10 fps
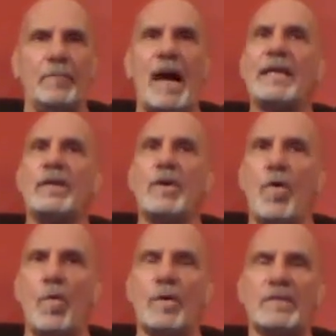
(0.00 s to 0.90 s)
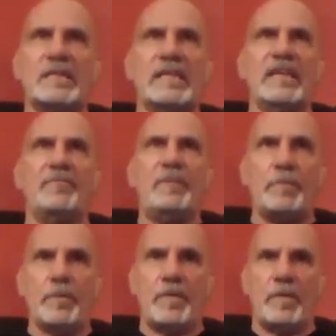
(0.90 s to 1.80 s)
My goal was to give
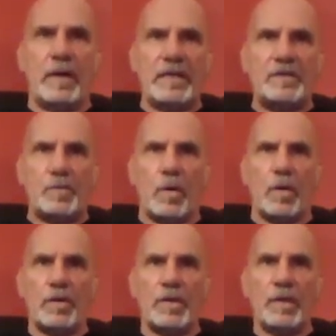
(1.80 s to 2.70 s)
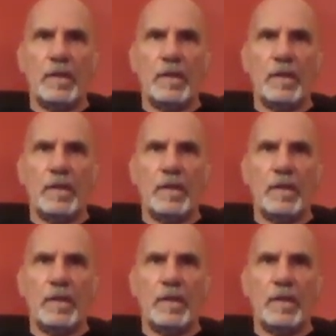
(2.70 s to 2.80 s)
people their money's worth.